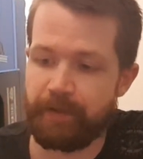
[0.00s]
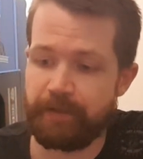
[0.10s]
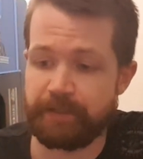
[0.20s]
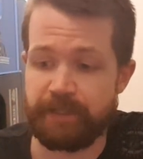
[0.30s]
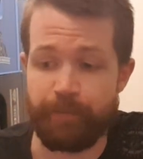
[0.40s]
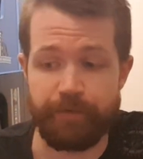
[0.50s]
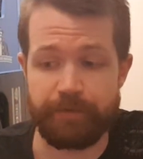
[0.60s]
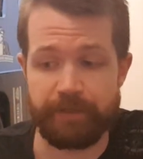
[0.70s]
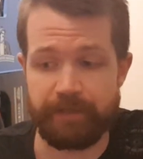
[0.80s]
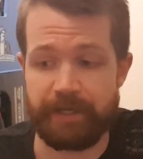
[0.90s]
That's
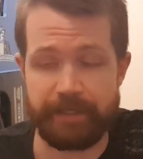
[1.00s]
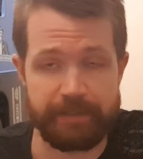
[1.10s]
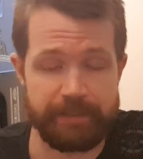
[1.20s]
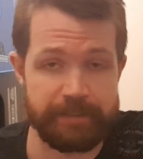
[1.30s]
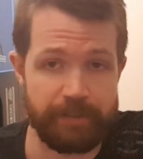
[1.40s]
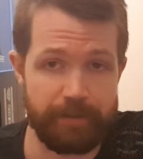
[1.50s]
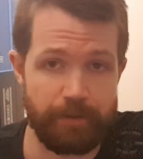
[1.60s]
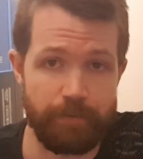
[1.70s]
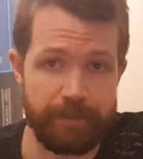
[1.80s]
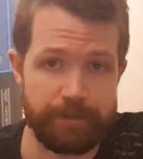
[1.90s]
something that I at least
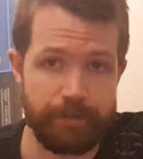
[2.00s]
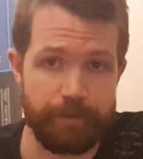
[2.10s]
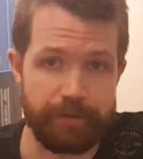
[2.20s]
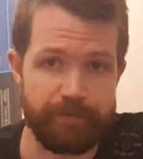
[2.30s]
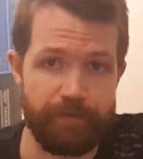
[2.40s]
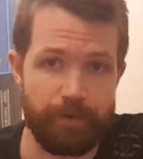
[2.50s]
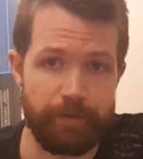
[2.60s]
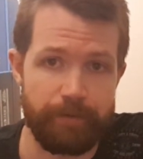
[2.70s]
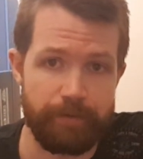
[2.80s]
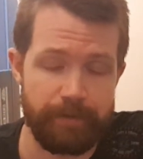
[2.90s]
always longing
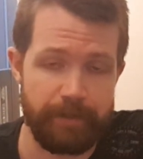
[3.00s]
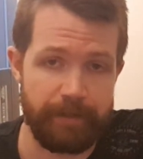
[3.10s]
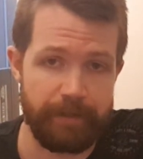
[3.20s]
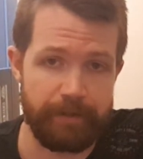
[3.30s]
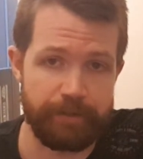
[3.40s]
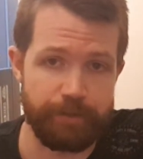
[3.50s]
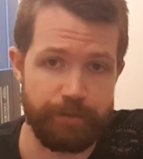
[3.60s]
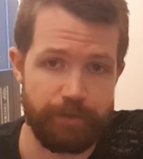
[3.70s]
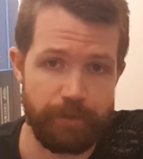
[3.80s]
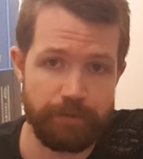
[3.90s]
for
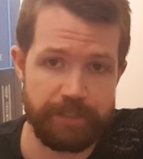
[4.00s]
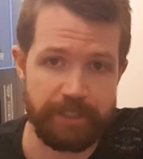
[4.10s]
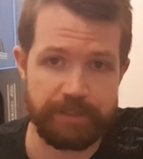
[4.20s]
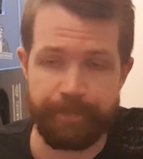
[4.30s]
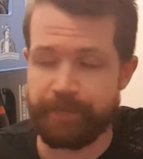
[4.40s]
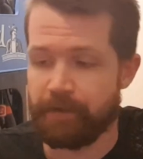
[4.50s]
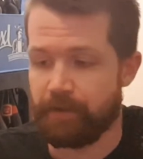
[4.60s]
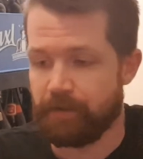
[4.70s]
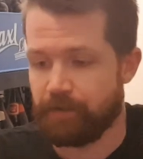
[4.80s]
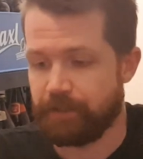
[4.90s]
during those days,
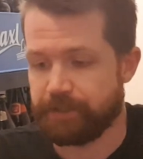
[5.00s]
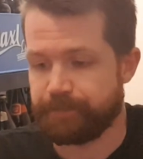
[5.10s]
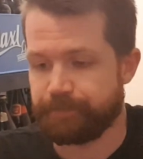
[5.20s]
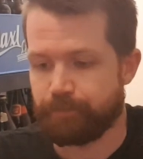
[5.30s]
this